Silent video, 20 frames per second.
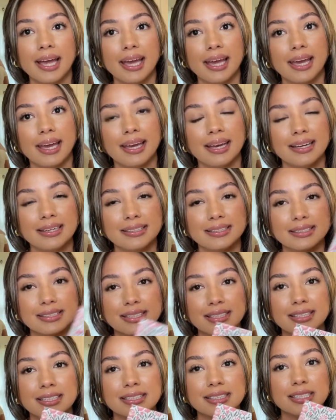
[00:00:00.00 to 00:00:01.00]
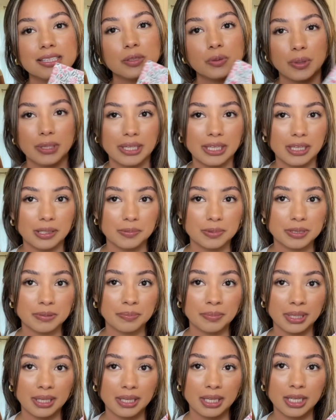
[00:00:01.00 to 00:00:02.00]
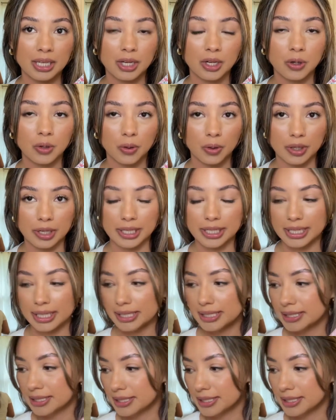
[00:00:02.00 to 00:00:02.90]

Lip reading: and this is what keeps me organized.